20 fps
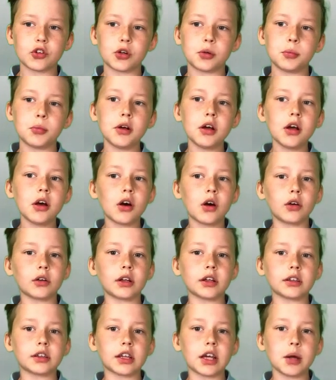to come
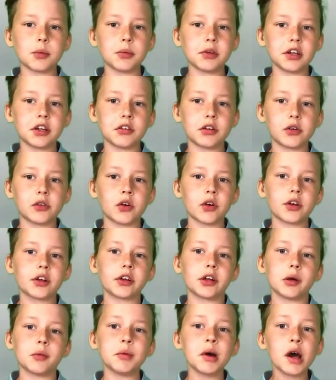on our time here at
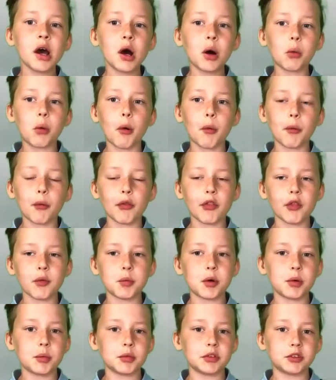Rockingham, what will the
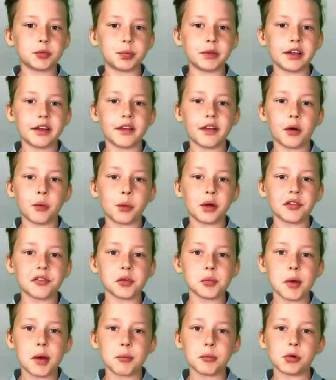moments be that we
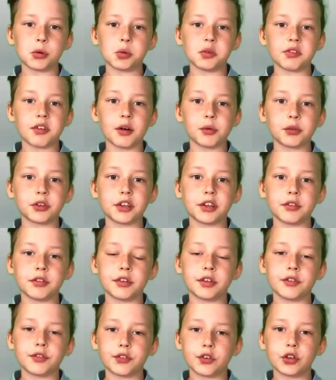remember without
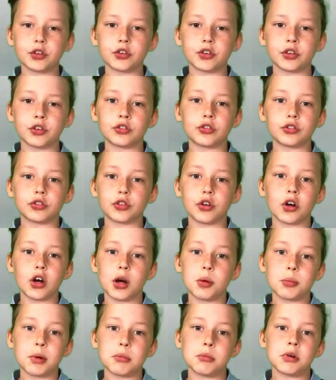even a photo to jog
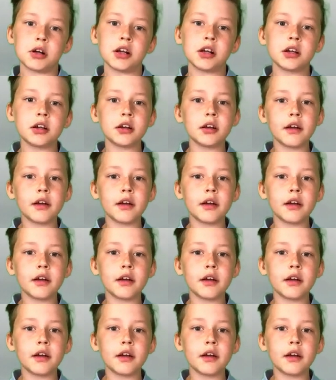our memory?